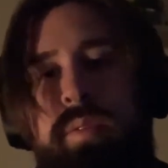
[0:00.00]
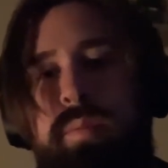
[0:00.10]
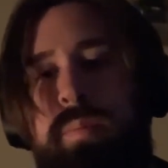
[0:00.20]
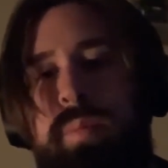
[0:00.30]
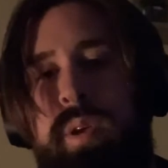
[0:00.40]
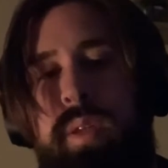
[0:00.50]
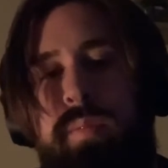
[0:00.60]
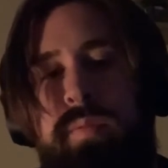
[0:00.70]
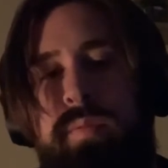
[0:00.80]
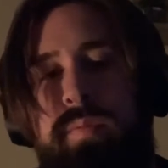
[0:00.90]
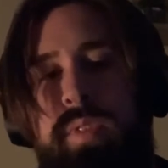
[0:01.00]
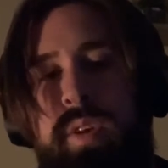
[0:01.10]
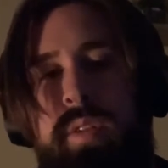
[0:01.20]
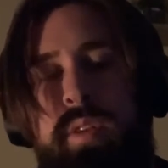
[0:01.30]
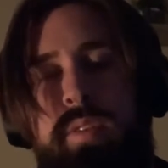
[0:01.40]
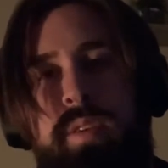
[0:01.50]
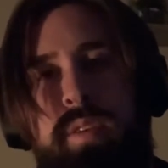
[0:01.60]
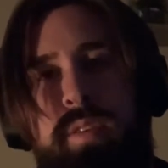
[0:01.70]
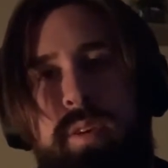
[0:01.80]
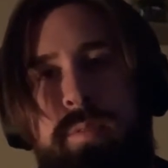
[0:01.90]
But all these things
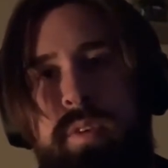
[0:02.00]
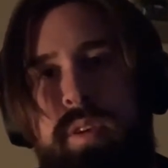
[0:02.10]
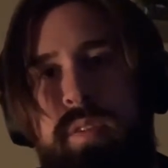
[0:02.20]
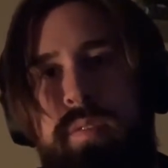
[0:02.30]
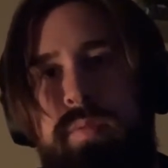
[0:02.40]
I find